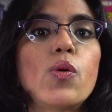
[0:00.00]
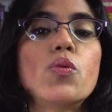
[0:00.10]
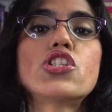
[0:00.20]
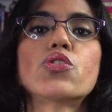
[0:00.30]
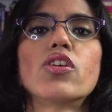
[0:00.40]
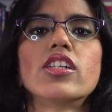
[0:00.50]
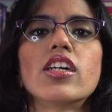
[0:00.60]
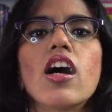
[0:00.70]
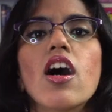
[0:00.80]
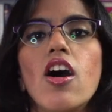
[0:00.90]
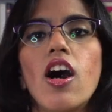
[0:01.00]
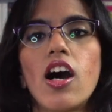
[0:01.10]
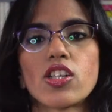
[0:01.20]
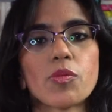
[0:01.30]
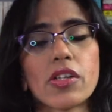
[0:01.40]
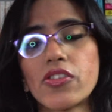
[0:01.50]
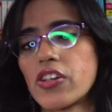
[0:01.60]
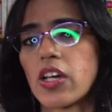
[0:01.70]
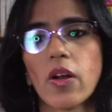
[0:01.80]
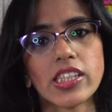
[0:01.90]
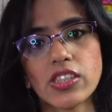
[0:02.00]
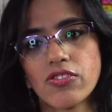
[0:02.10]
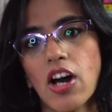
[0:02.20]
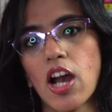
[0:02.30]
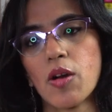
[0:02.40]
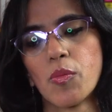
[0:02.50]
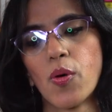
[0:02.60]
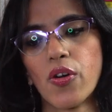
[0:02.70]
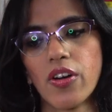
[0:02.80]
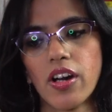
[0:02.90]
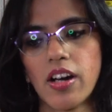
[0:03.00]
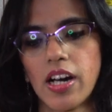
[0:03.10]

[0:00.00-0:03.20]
which were, to be really honest, far more